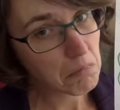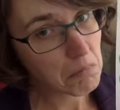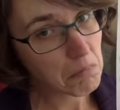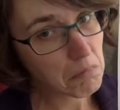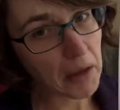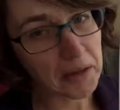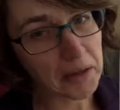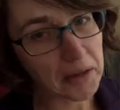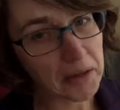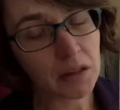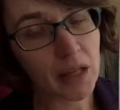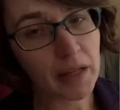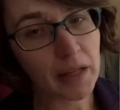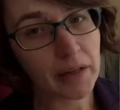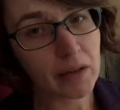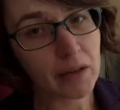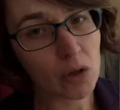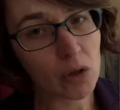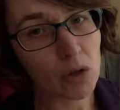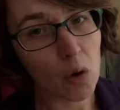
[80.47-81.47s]
I can let
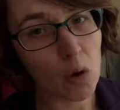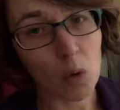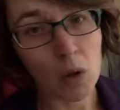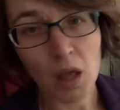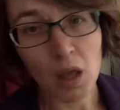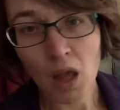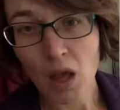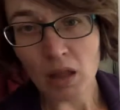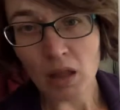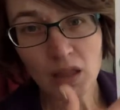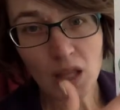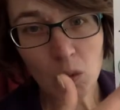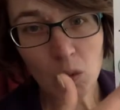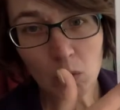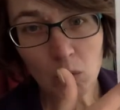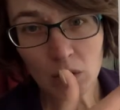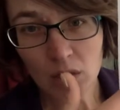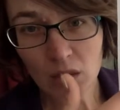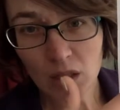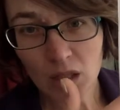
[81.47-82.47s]
it go. They
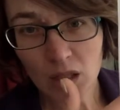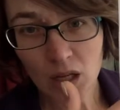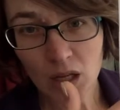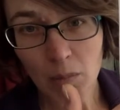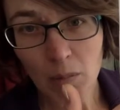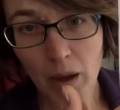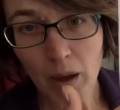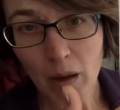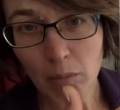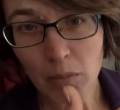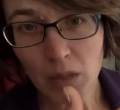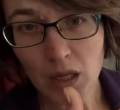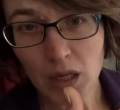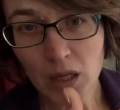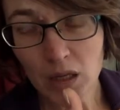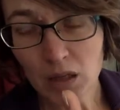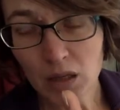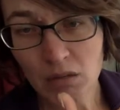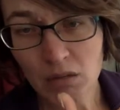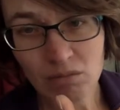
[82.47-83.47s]
weren't thinking about me.
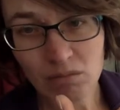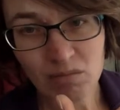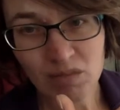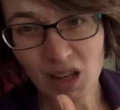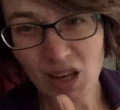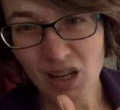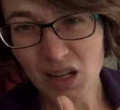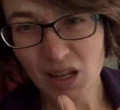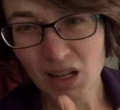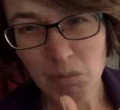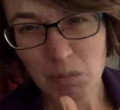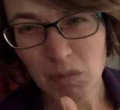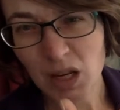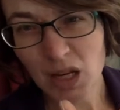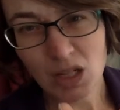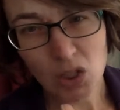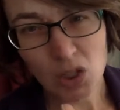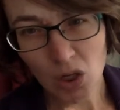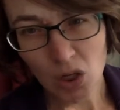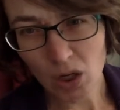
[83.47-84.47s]
They didn't mean
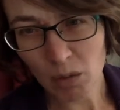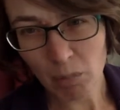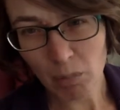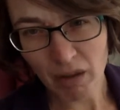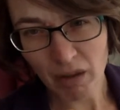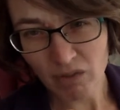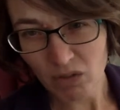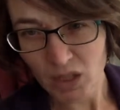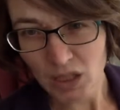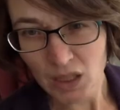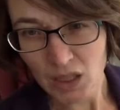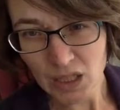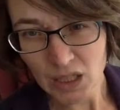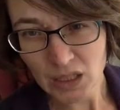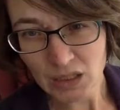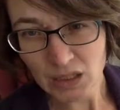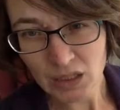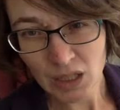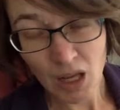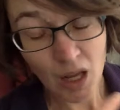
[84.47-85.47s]
to hurt my feelings.
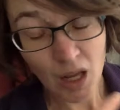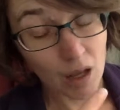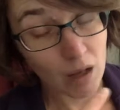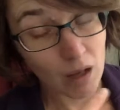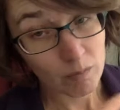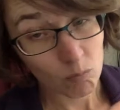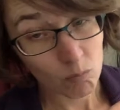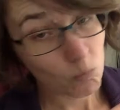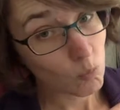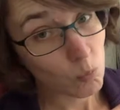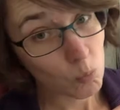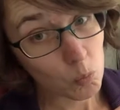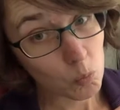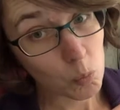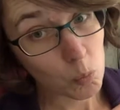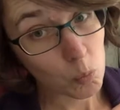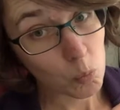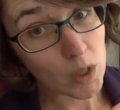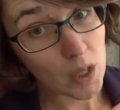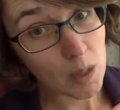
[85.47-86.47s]

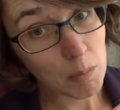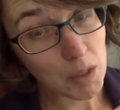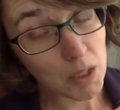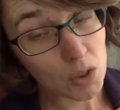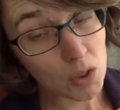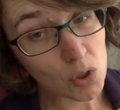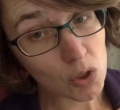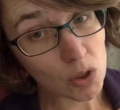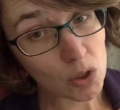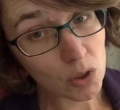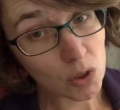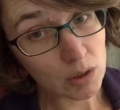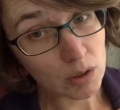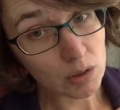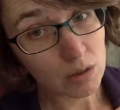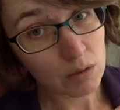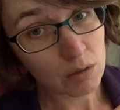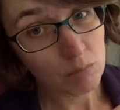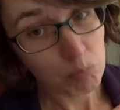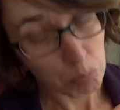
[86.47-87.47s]
Were they being
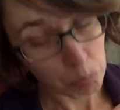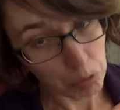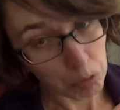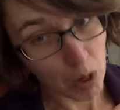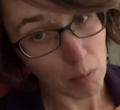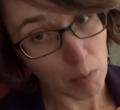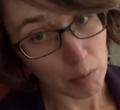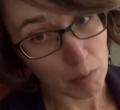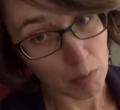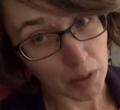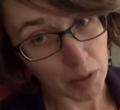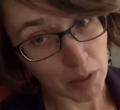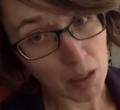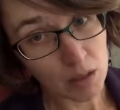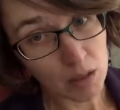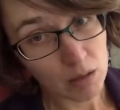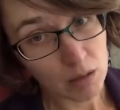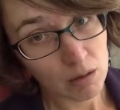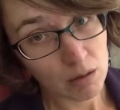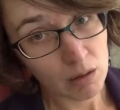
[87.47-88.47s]
jerks? Probably.
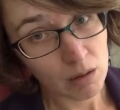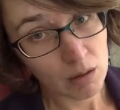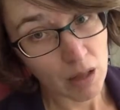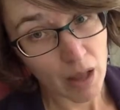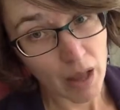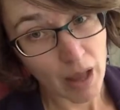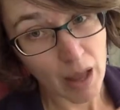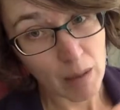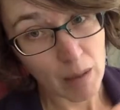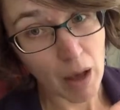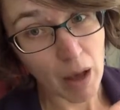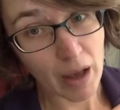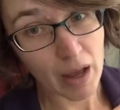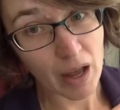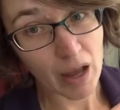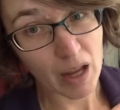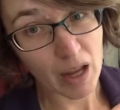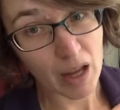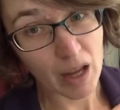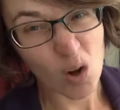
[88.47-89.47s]
Am
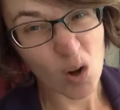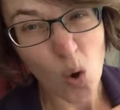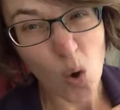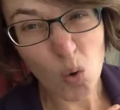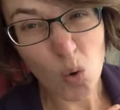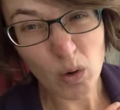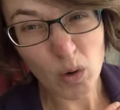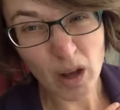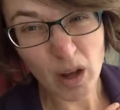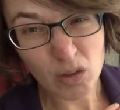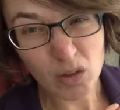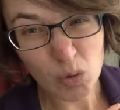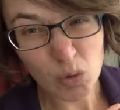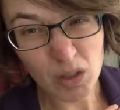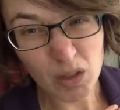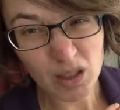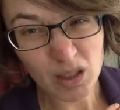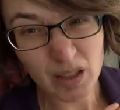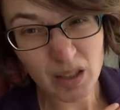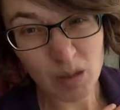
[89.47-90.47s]
I going to hold on to it
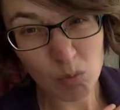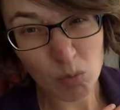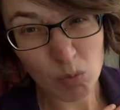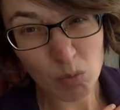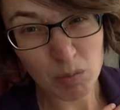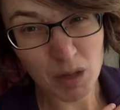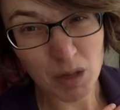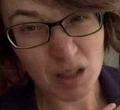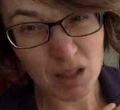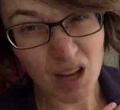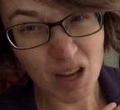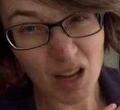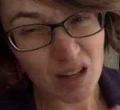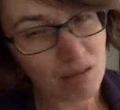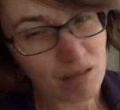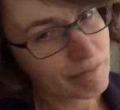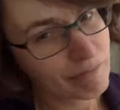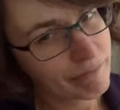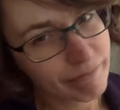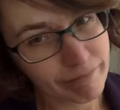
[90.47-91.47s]
and let them ruin my day?
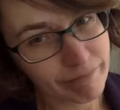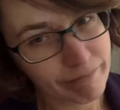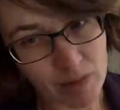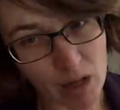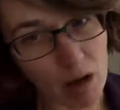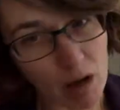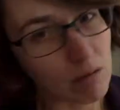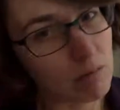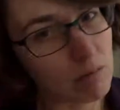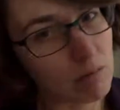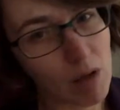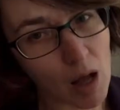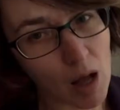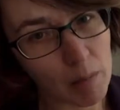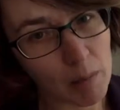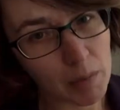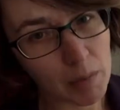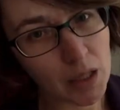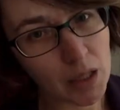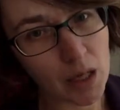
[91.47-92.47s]
No, I'm
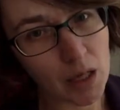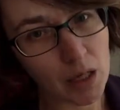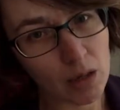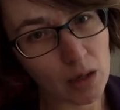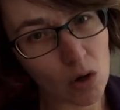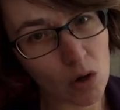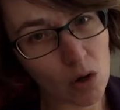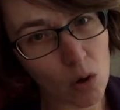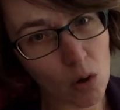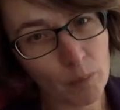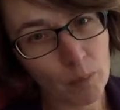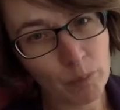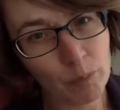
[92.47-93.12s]
going to let it go.